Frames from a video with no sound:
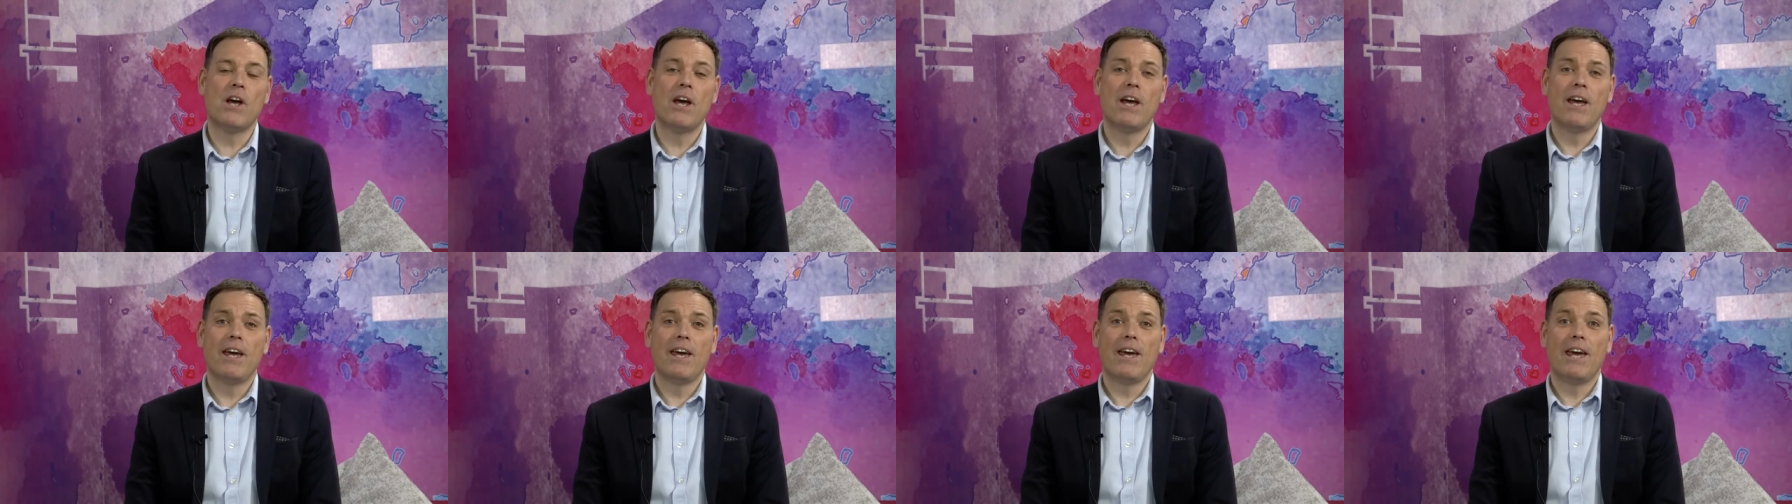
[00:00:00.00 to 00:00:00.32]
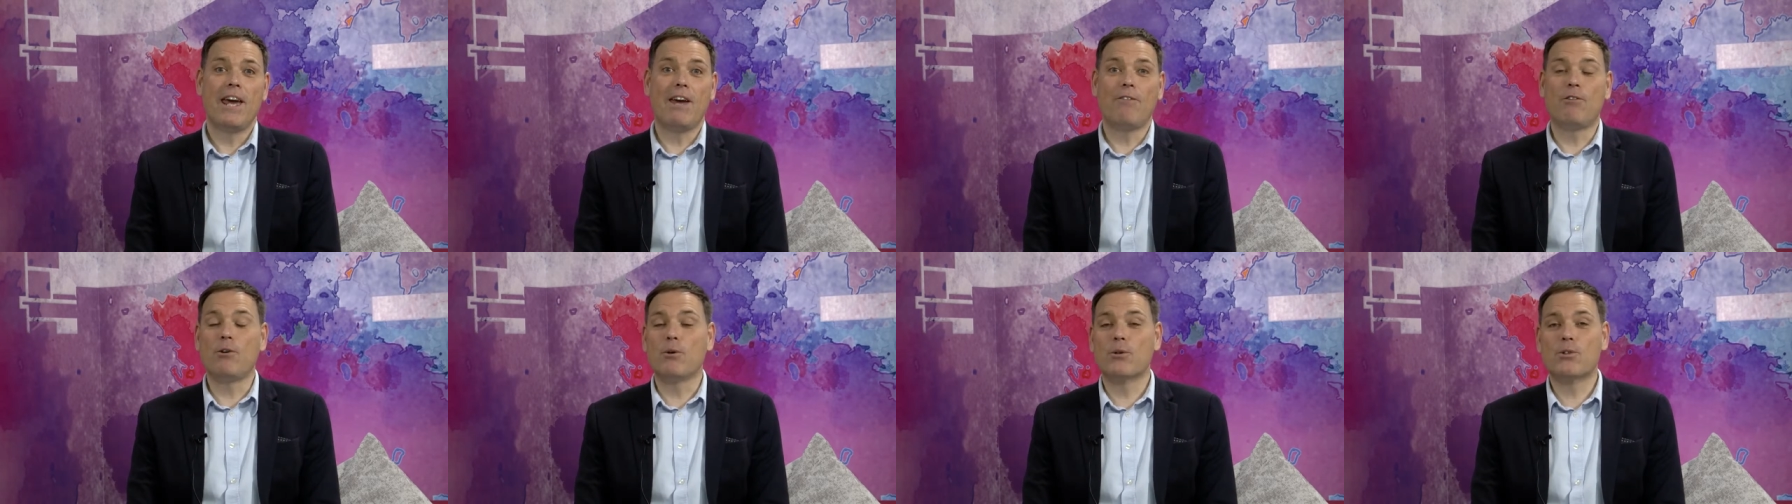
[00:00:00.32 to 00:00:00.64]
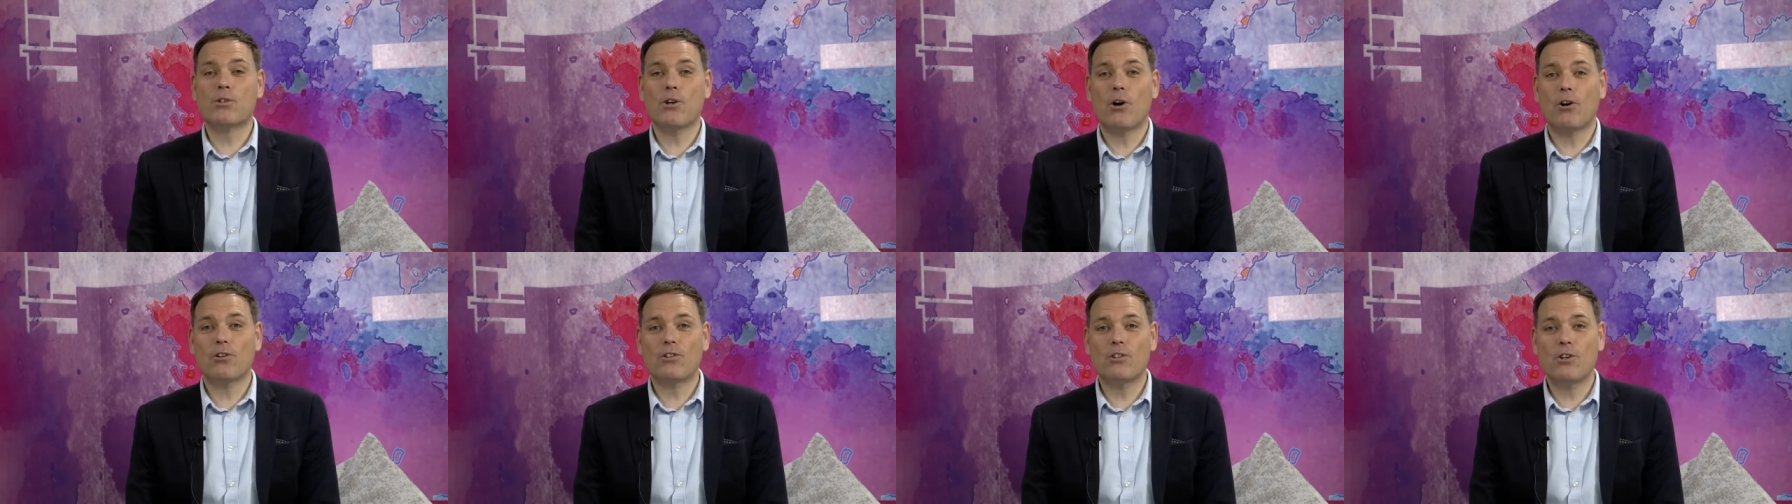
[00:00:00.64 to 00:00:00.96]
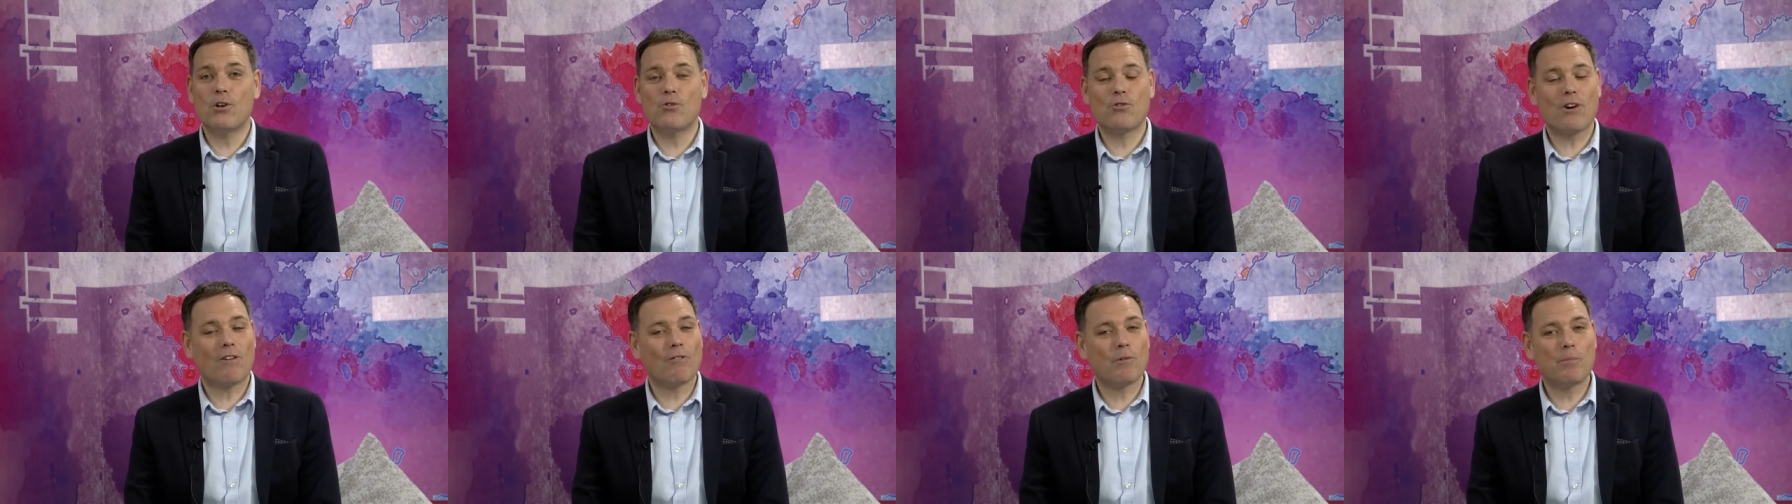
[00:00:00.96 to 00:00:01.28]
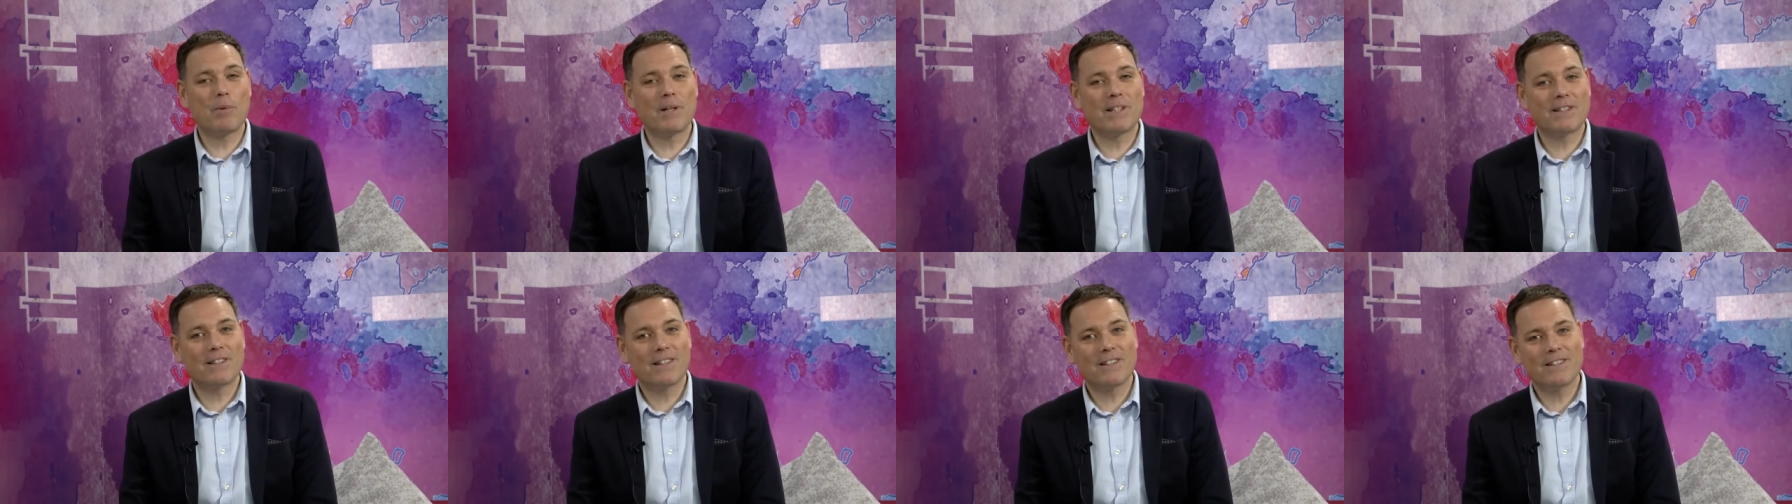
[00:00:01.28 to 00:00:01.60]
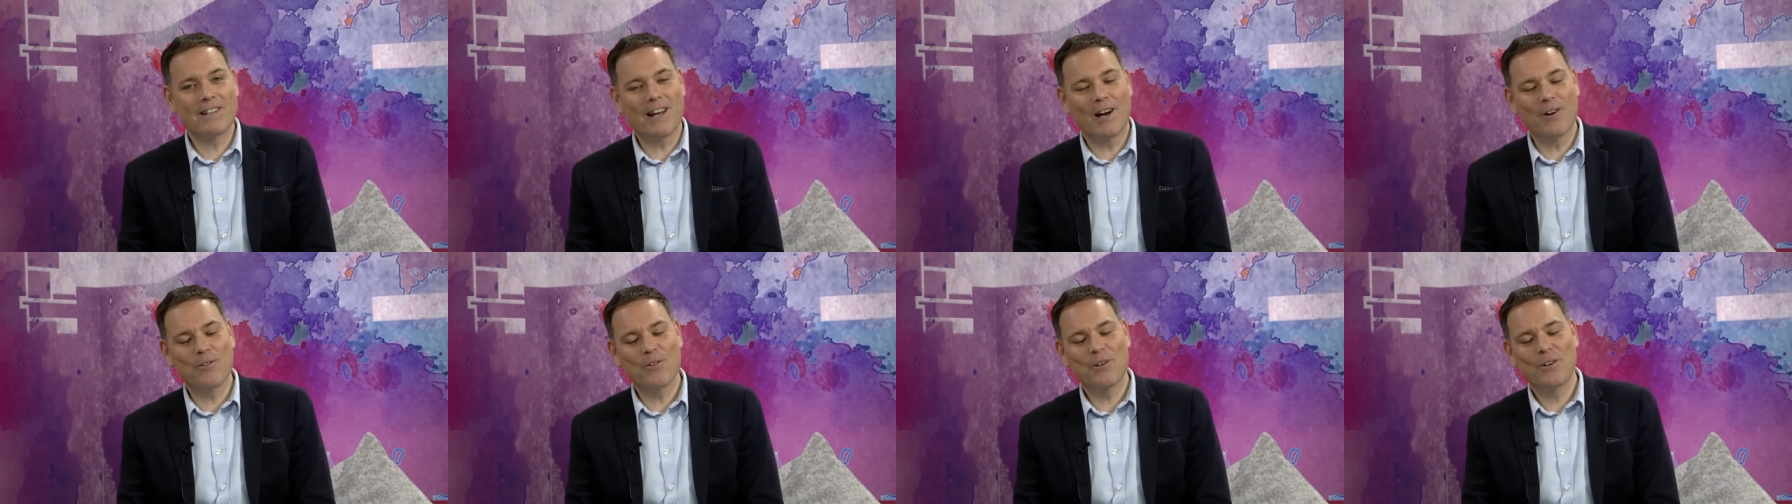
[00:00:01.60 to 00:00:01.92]
if you're starting a travel business
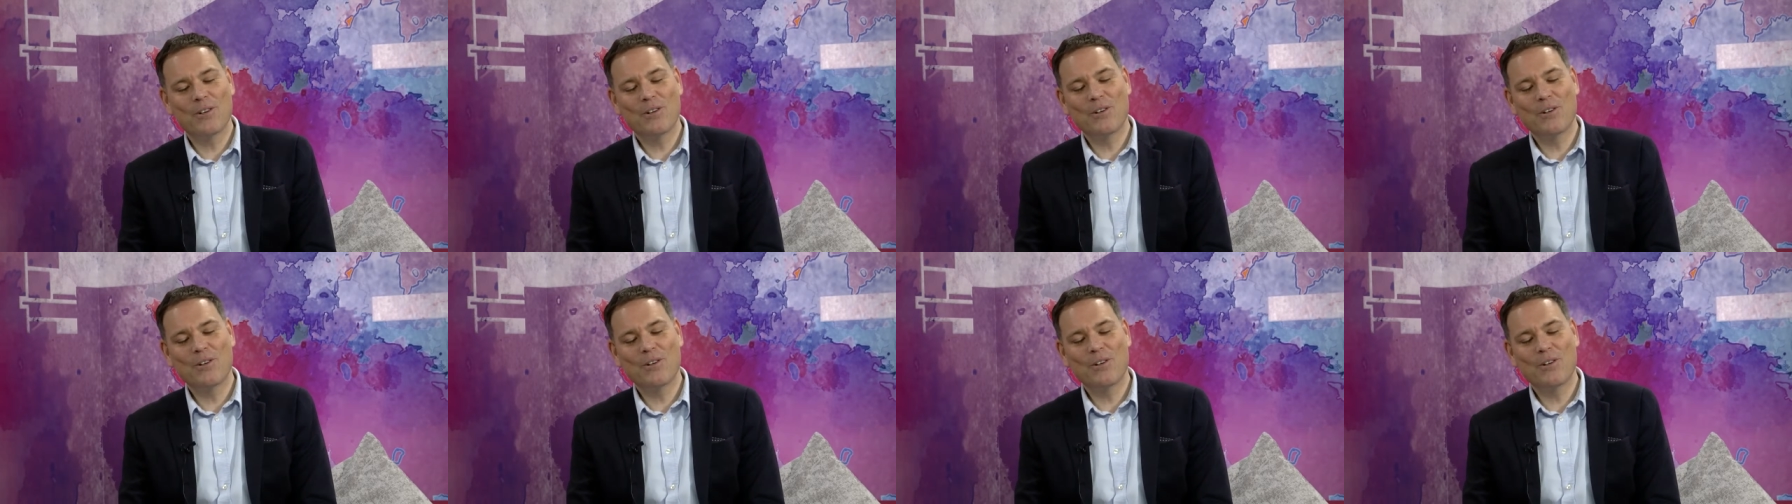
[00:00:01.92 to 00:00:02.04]
now,